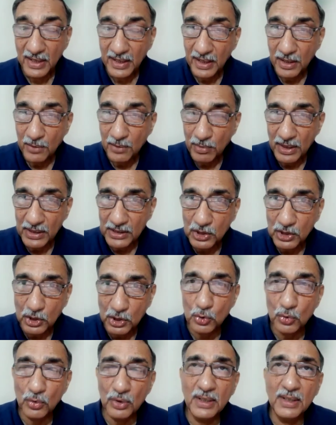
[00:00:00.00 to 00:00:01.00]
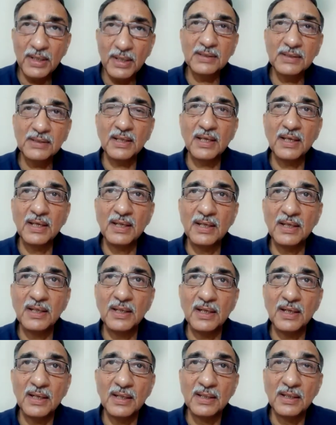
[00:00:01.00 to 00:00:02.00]
And Master Choa has
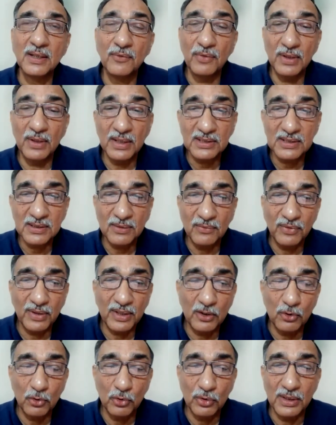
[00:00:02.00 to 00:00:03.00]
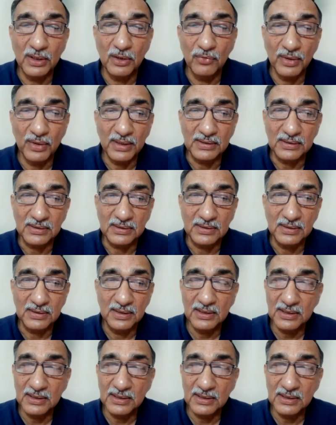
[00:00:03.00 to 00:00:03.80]
again given us some very good advice.